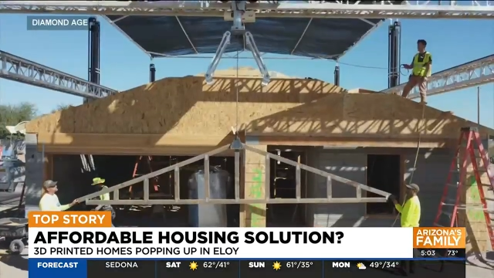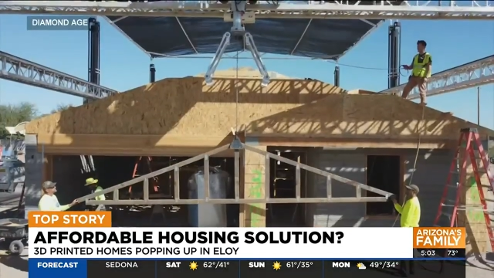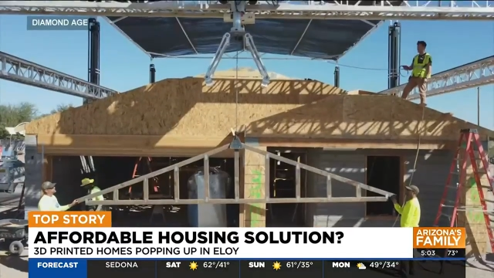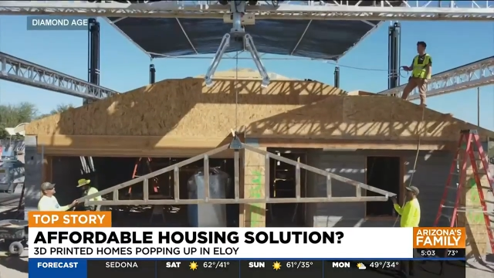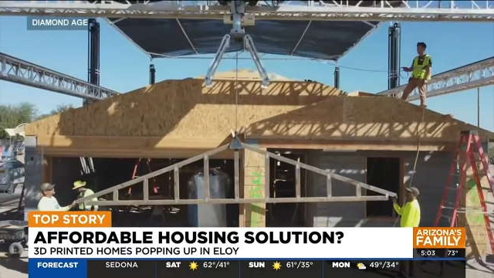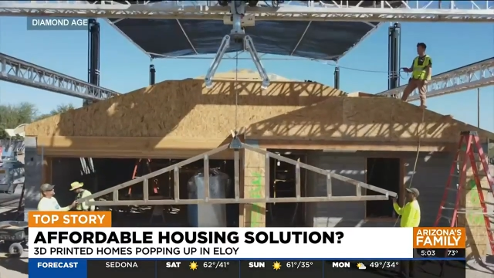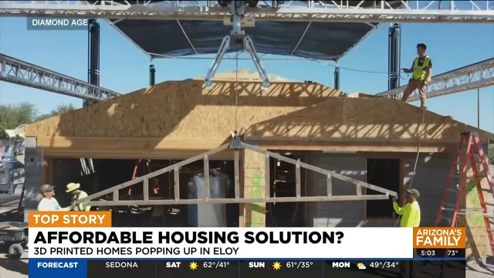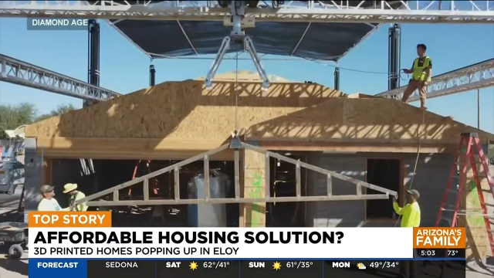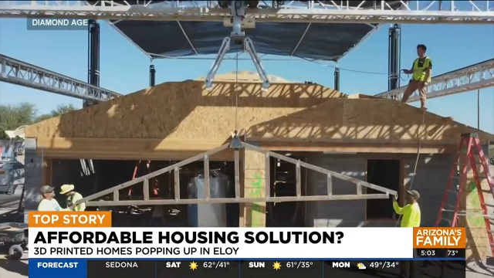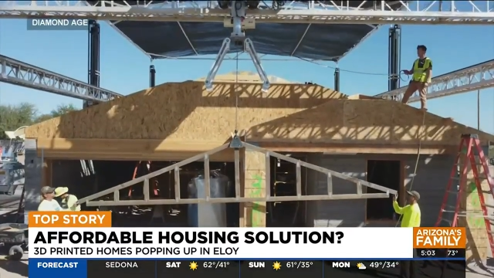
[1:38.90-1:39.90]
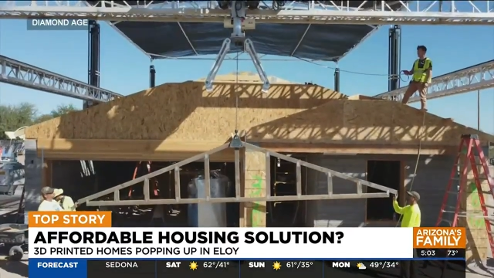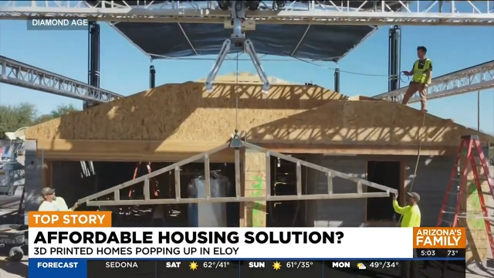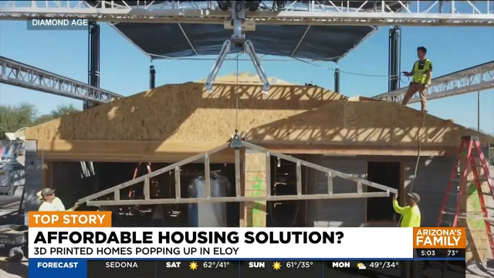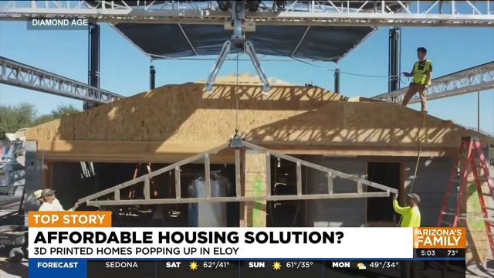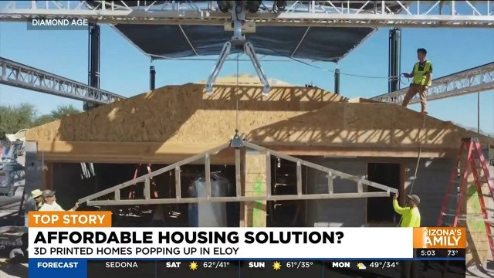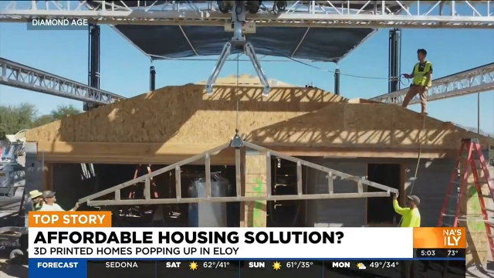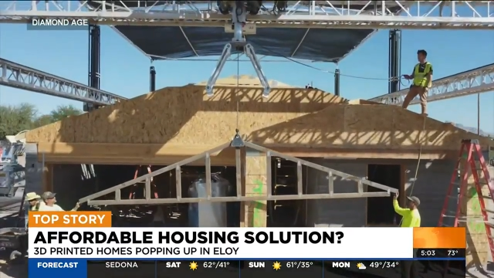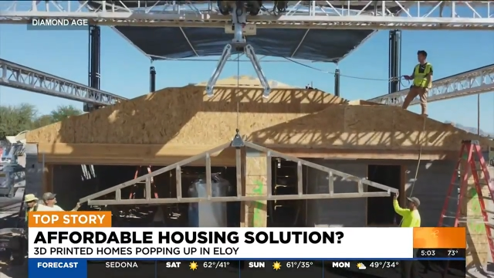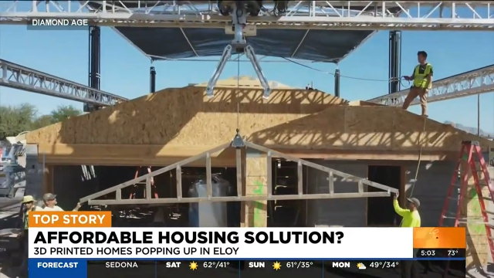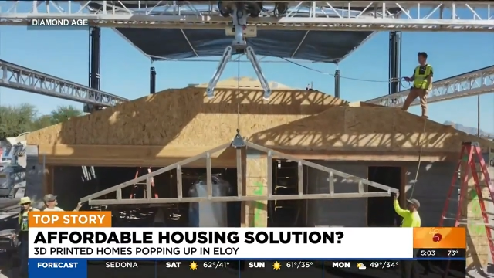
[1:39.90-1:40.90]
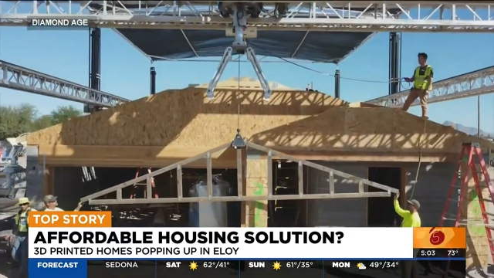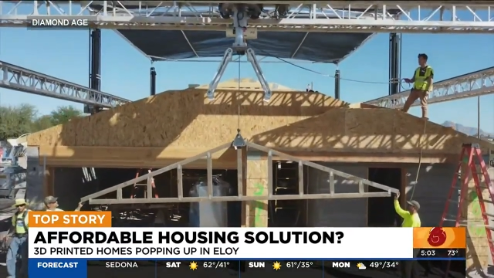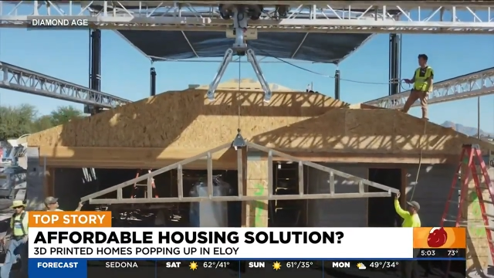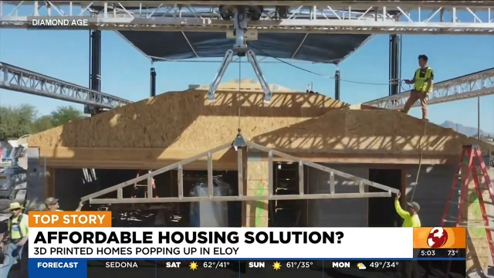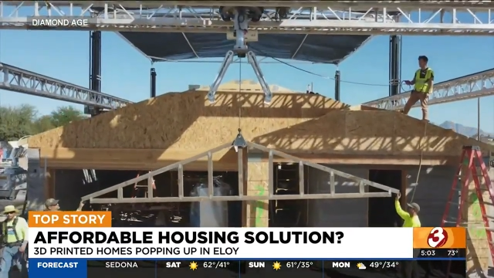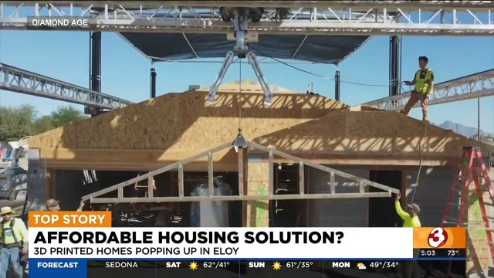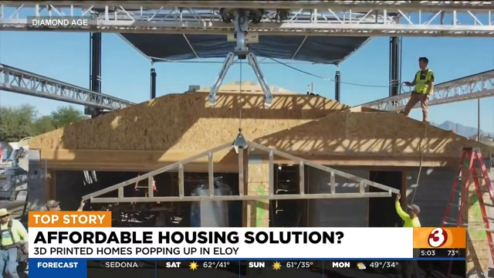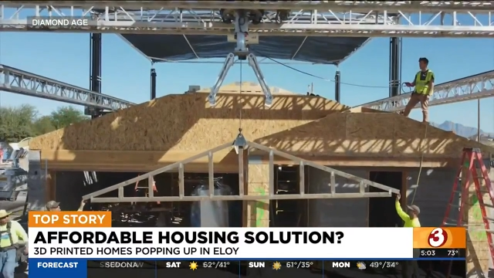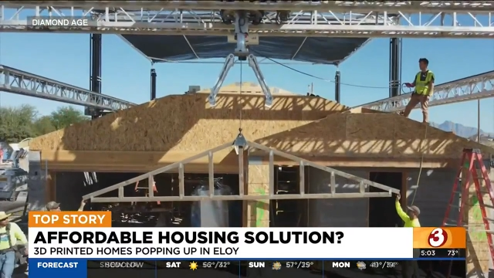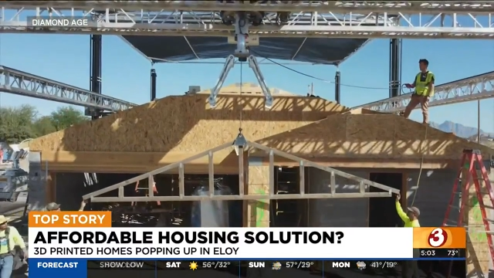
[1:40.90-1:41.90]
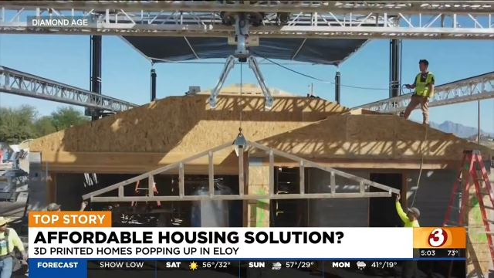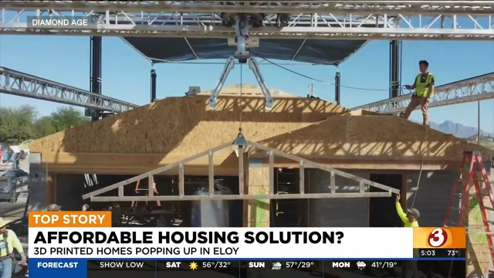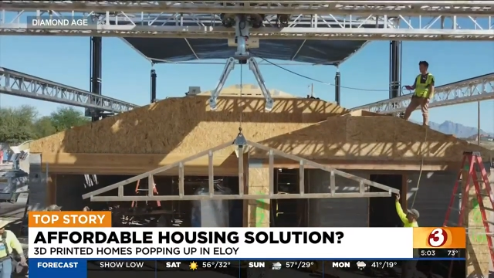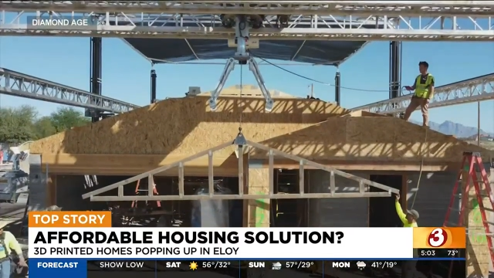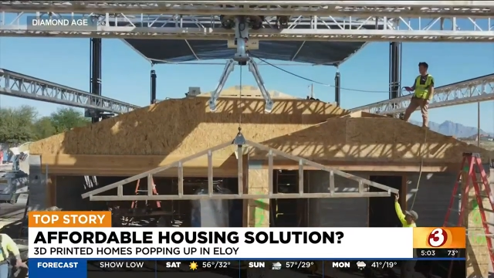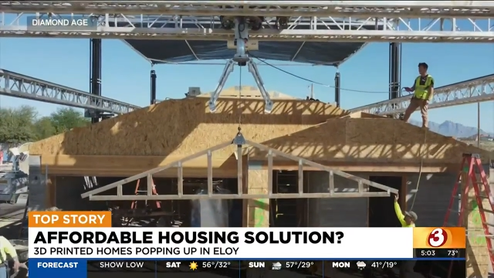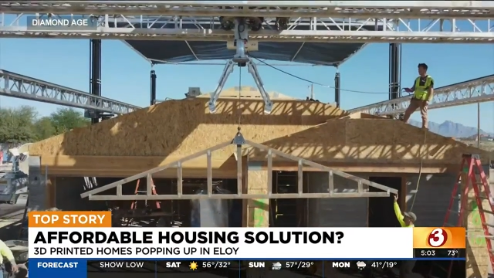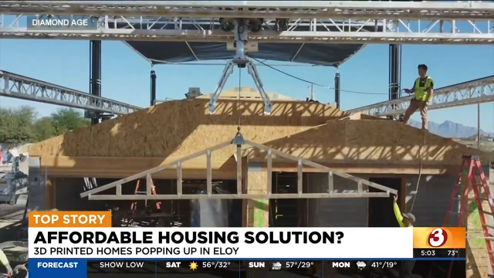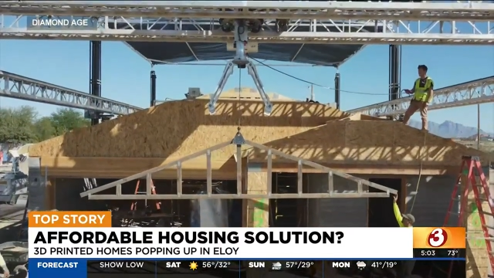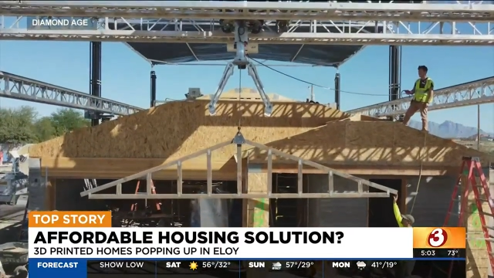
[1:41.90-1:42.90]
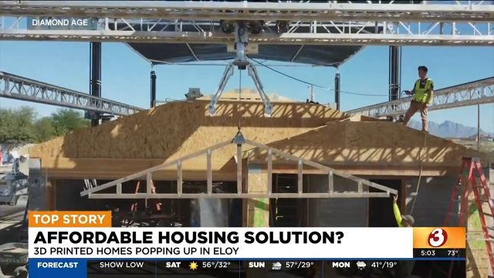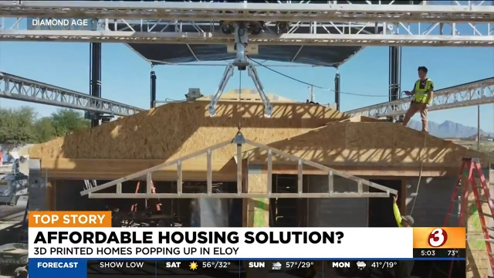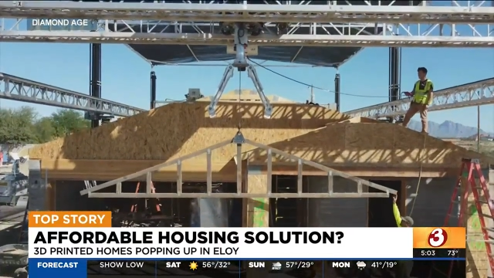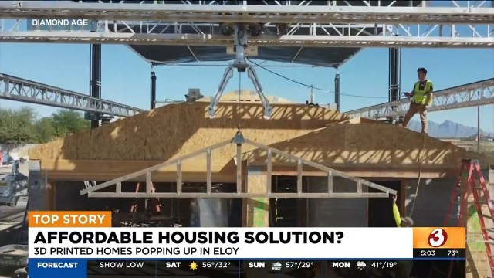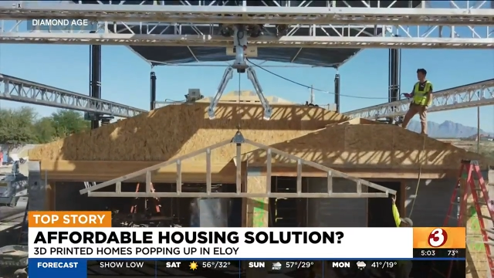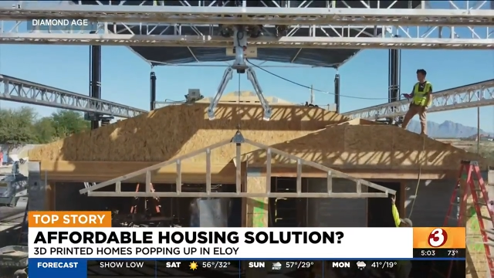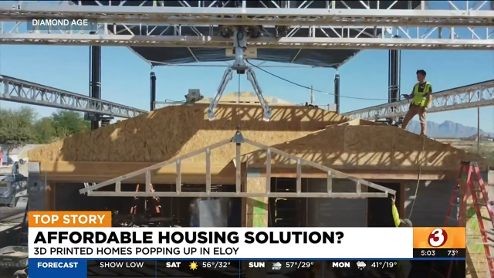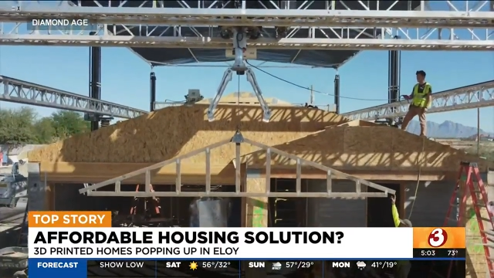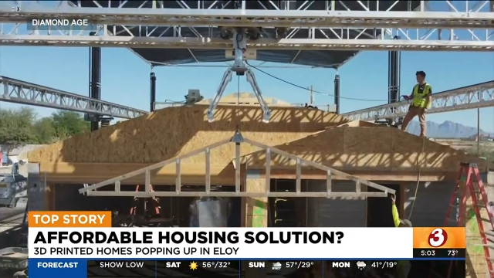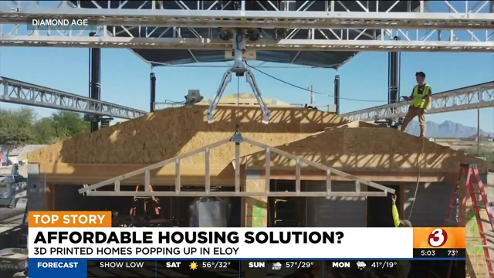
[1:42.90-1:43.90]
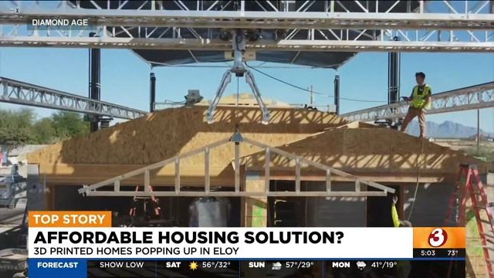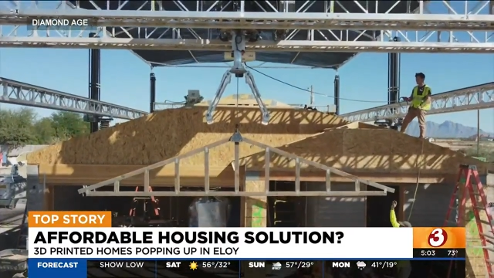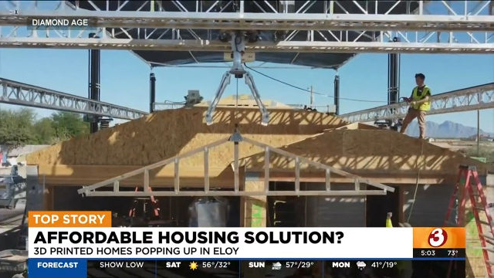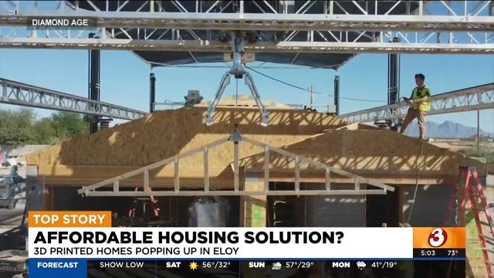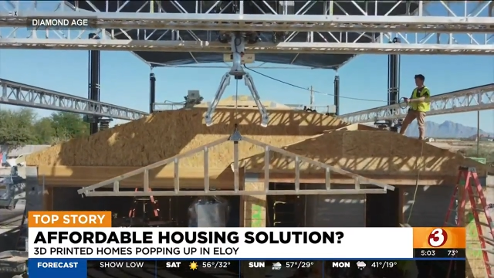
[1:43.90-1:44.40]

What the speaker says: No face is visible, so there are no lips to read.